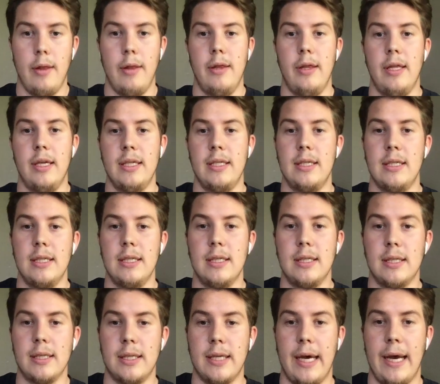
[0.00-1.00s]
this is
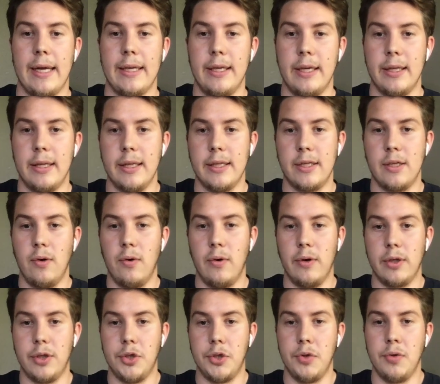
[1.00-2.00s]
a tactic that's going
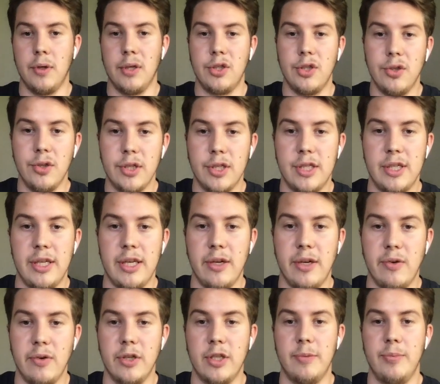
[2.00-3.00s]
to let you
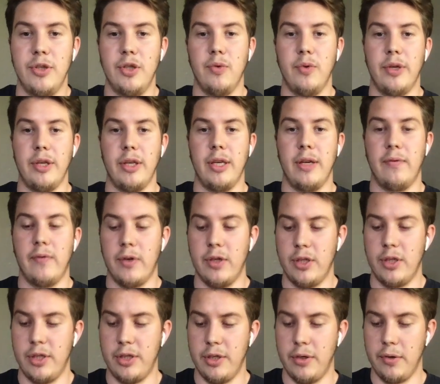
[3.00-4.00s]
distinguish between different
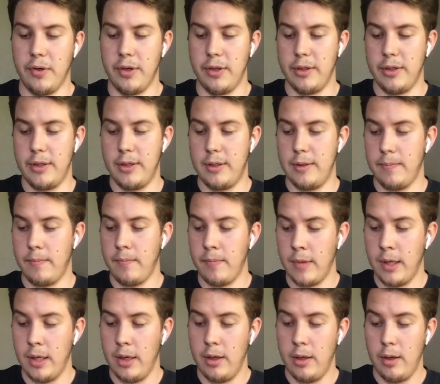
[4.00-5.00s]
students
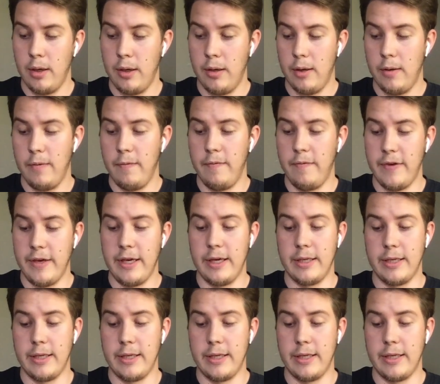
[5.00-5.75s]
via